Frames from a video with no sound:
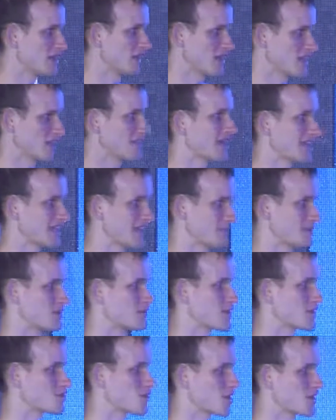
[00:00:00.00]
has not yet been
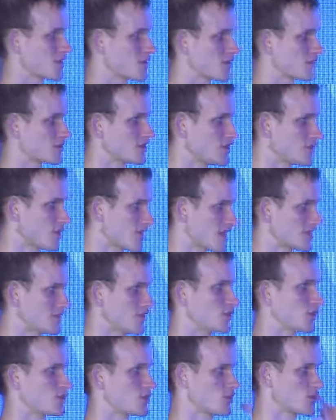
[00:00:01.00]
registered, then you set the
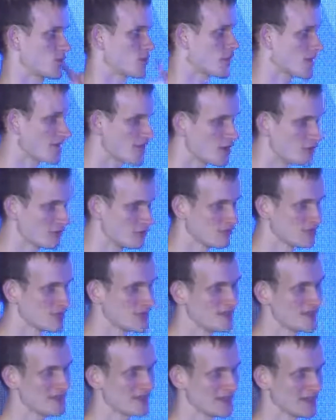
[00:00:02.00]
owner to yourself.
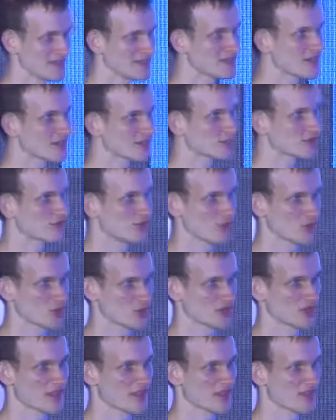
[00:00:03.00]
And another function
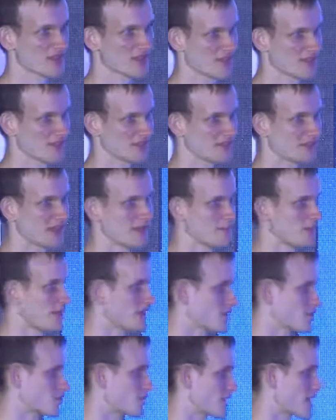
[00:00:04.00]
that says set the IP
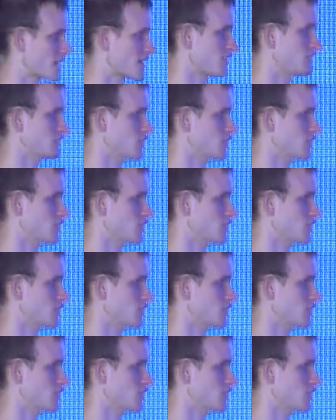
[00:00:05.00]
address. If